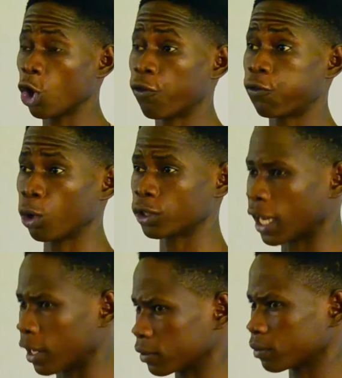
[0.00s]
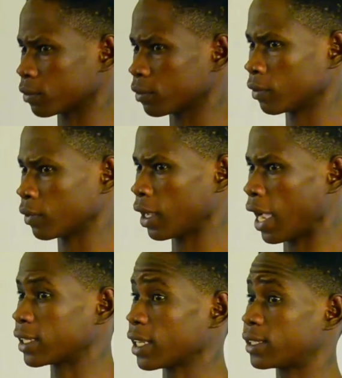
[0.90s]
of water,
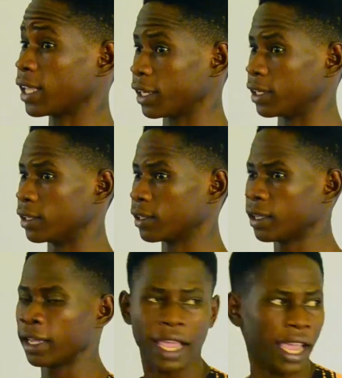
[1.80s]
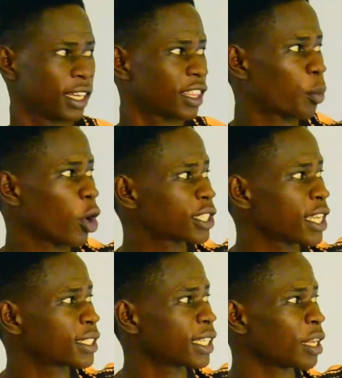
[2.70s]
as I said. And in the
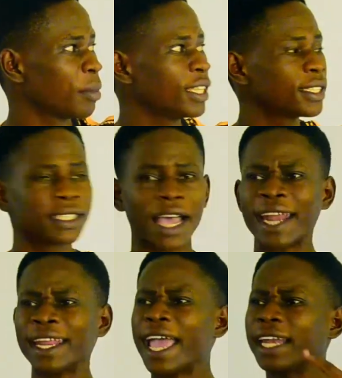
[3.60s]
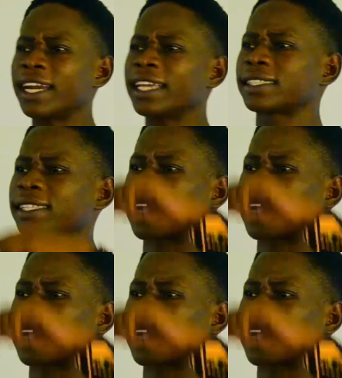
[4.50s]
process, it means an endless